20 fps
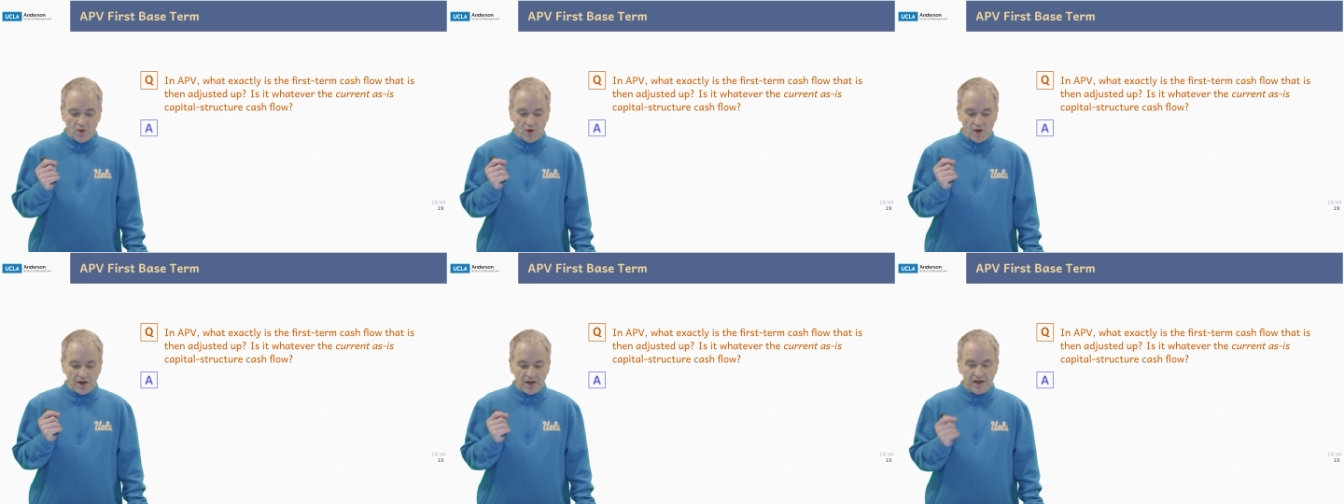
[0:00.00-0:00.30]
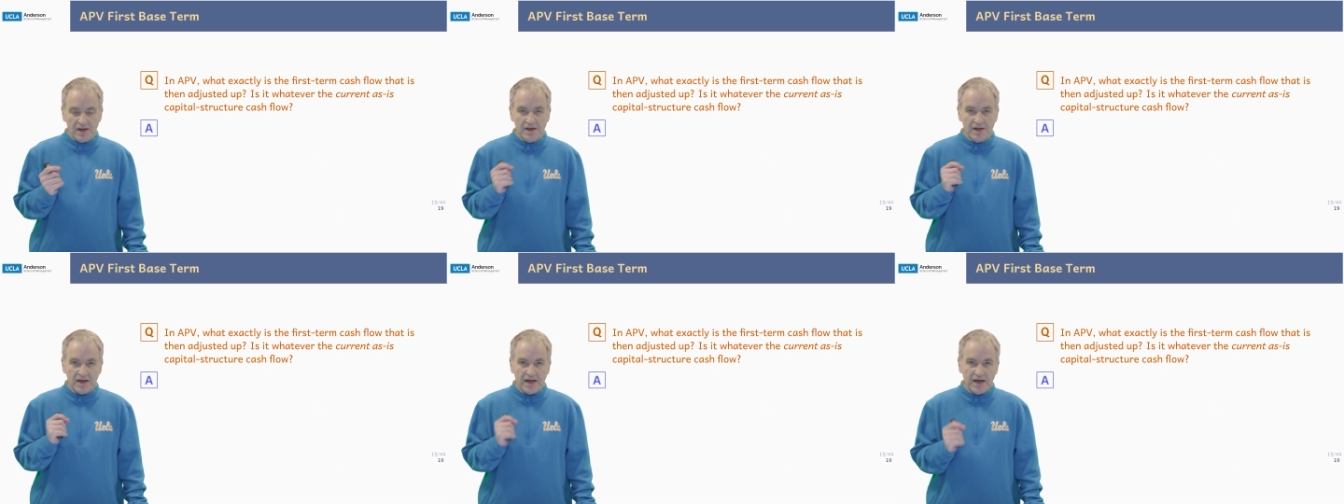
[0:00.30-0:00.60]

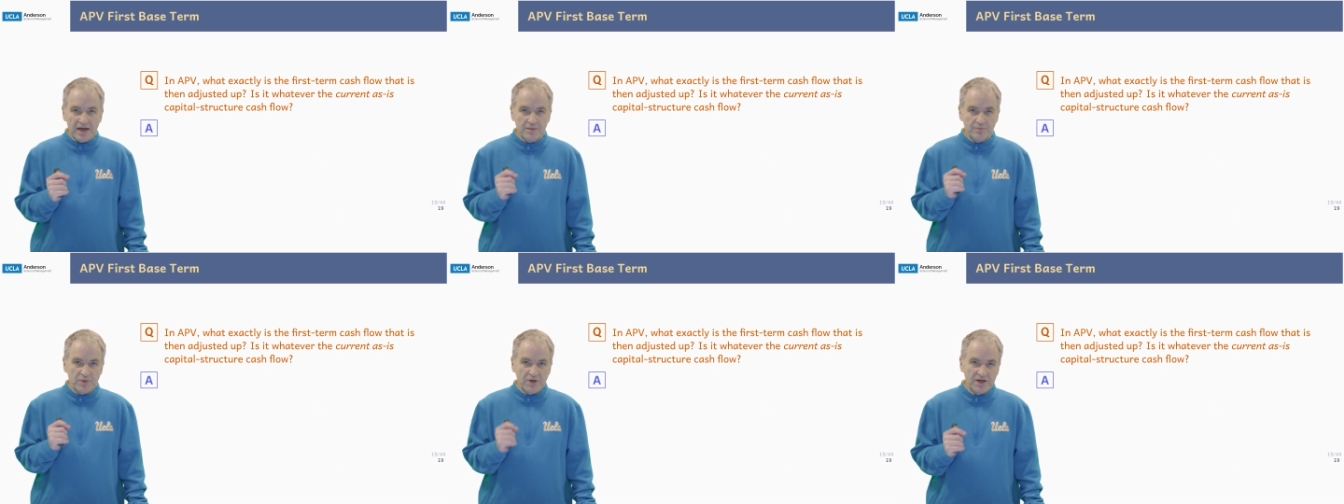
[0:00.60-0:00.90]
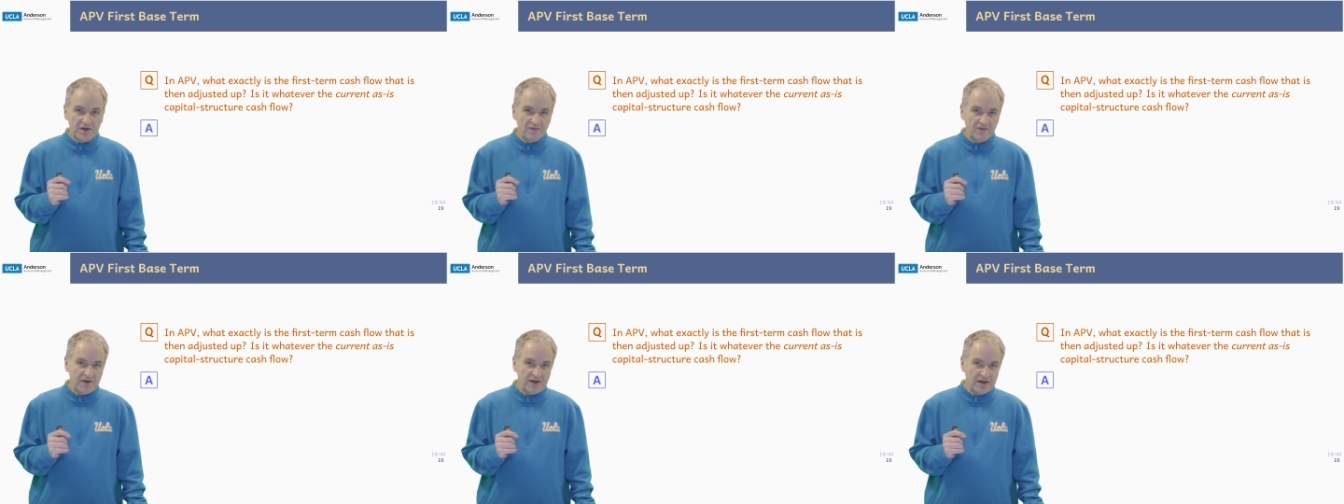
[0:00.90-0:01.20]
In
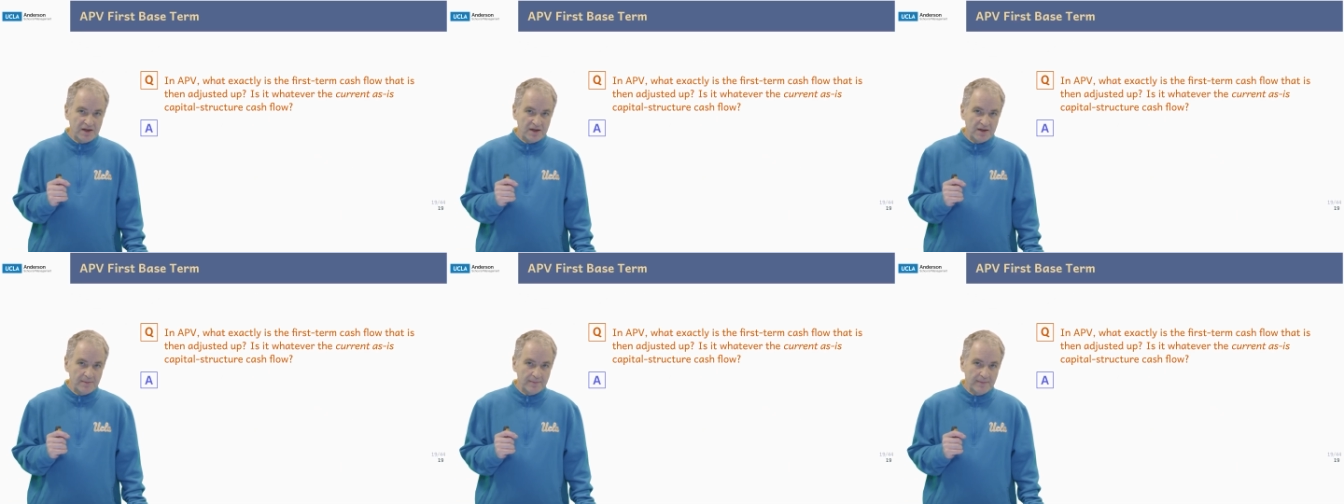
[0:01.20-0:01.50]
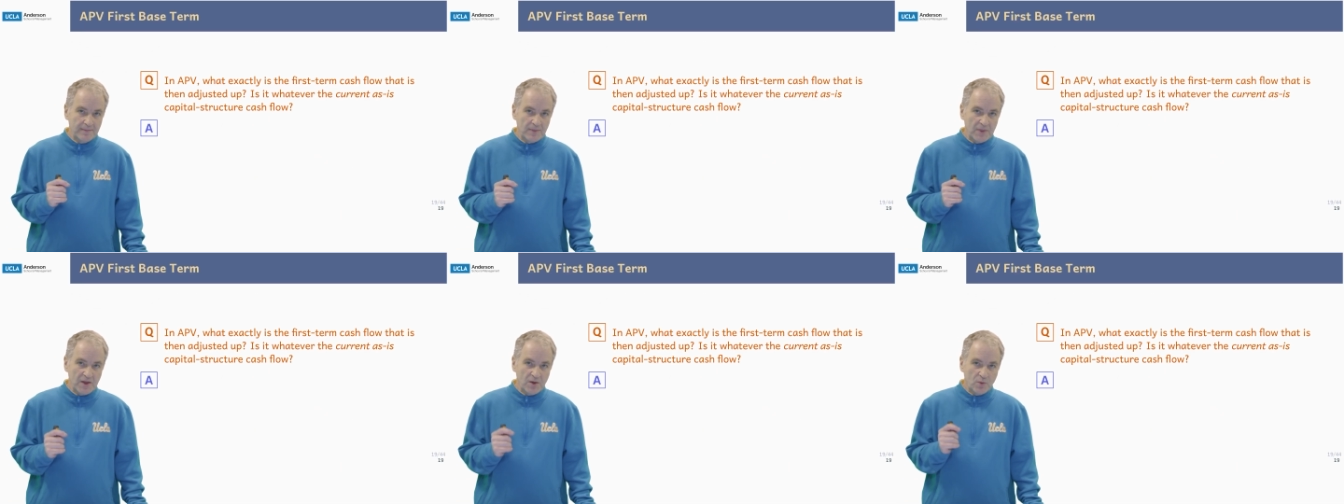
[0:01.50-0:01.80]
APV,
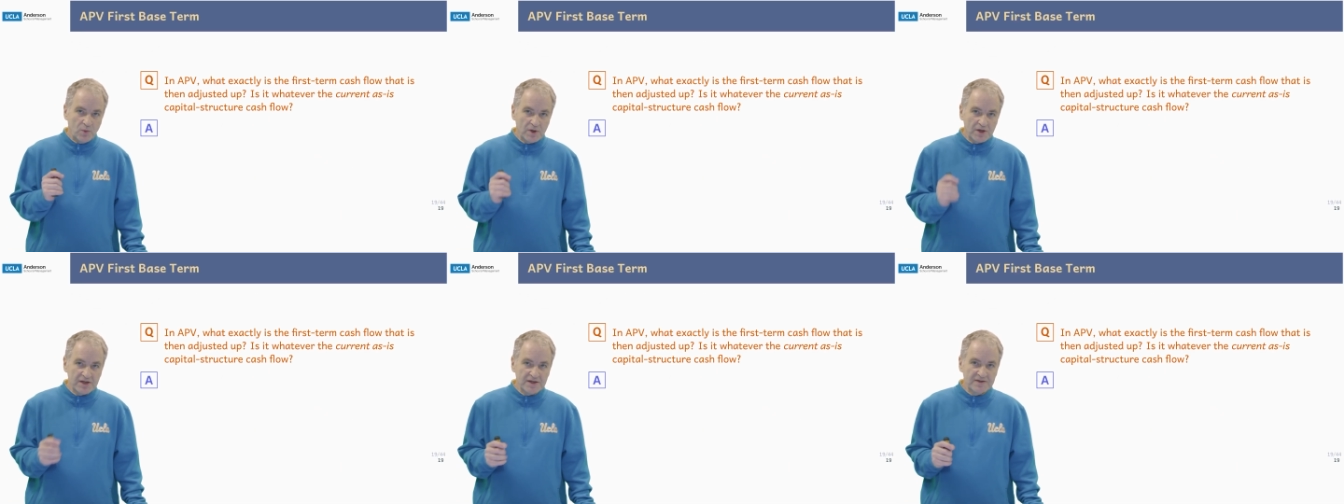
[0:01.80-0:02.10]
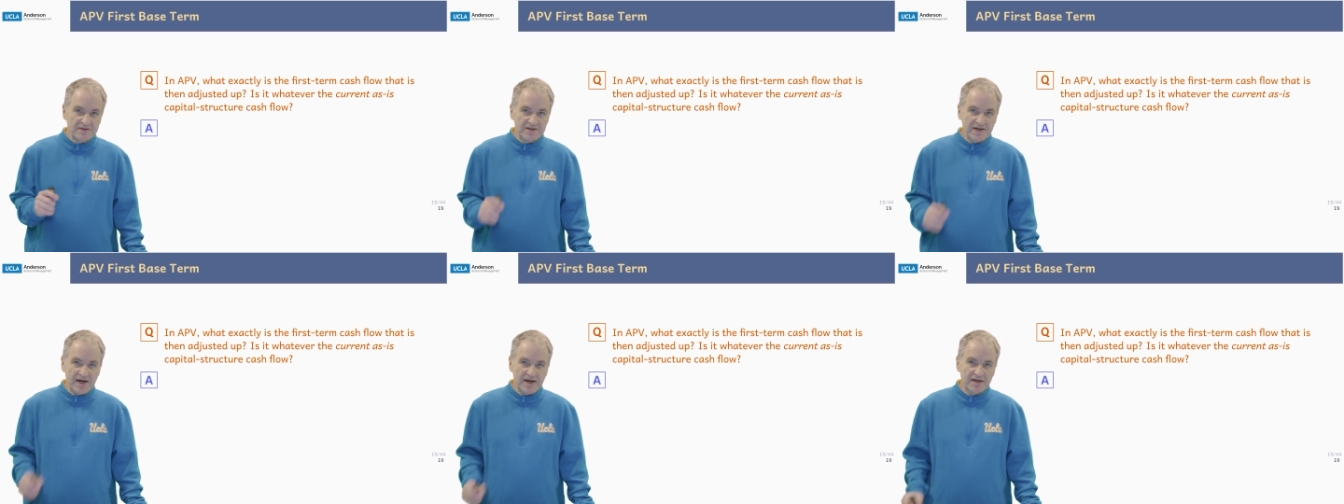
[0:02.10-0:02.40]
what
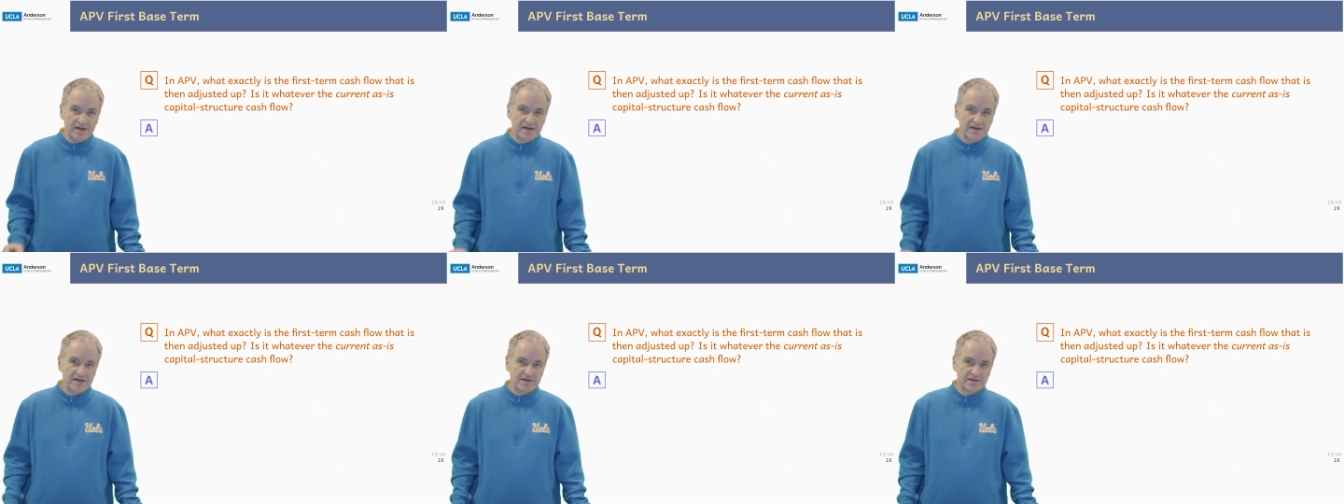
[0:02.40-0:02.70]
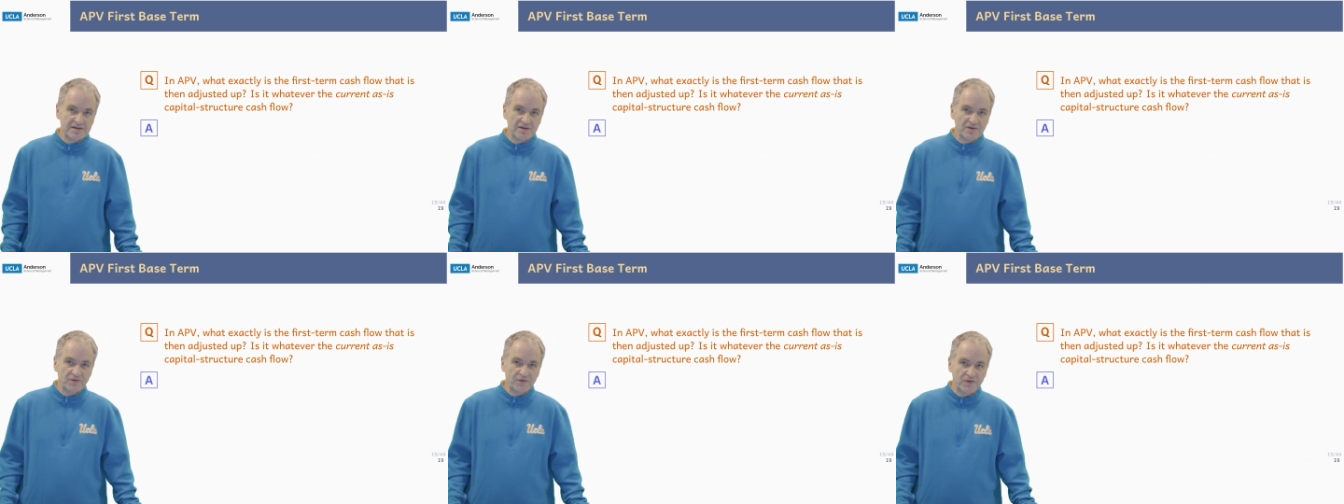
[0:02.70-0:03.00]
exactly
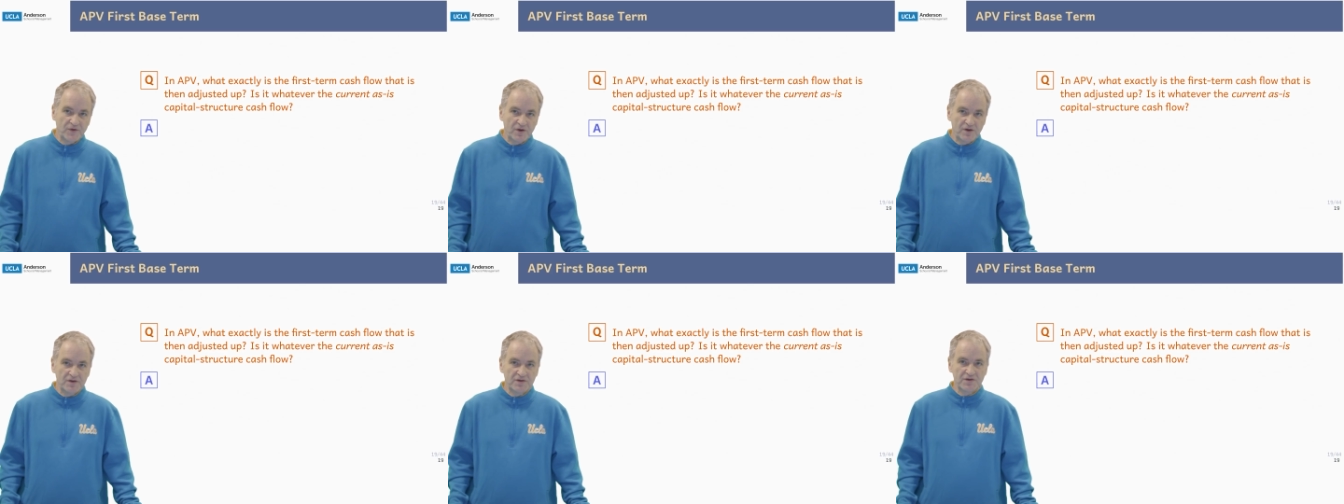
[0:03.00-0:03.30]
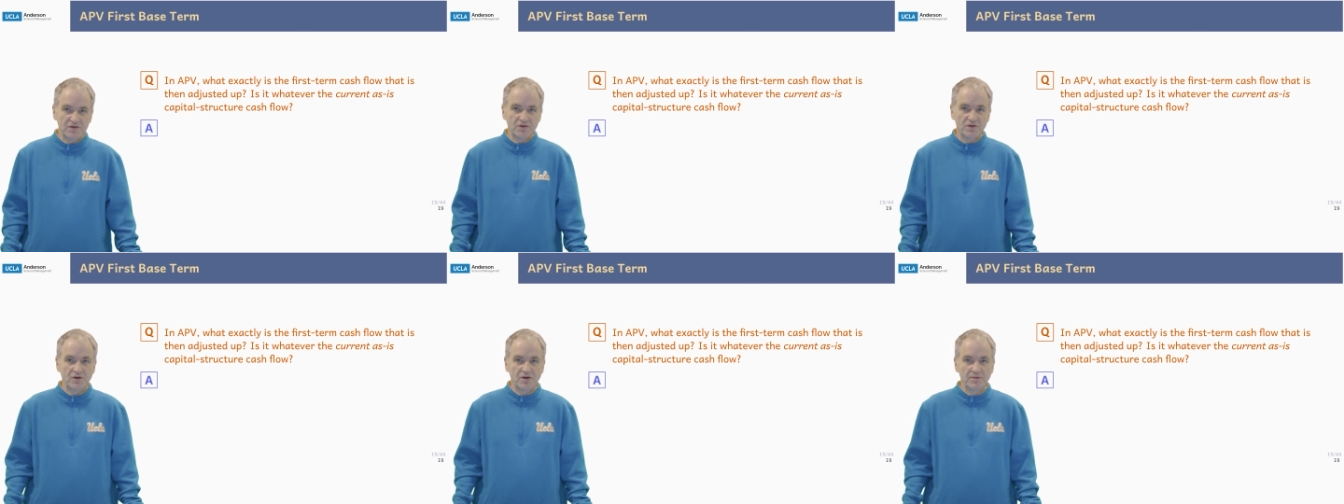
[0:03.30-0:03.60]
is the
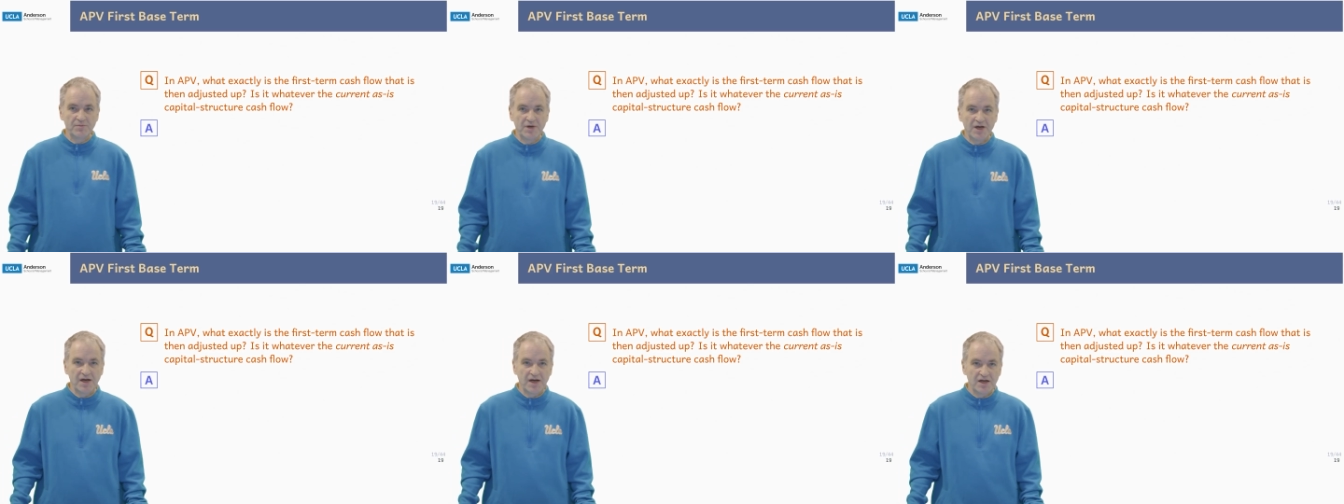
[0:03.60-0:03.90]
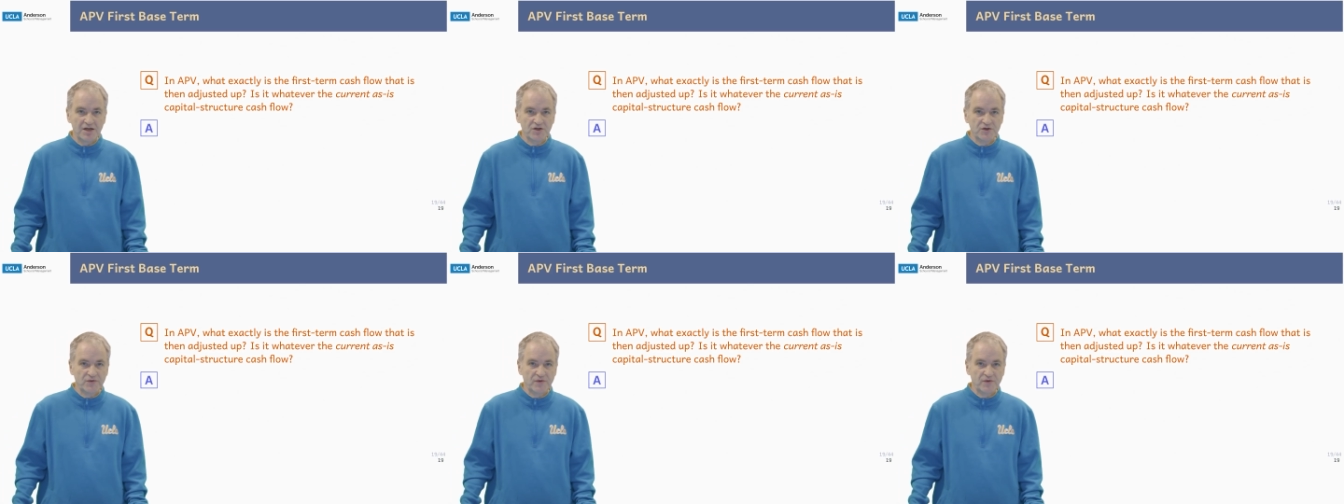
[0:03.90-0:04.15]
first term cash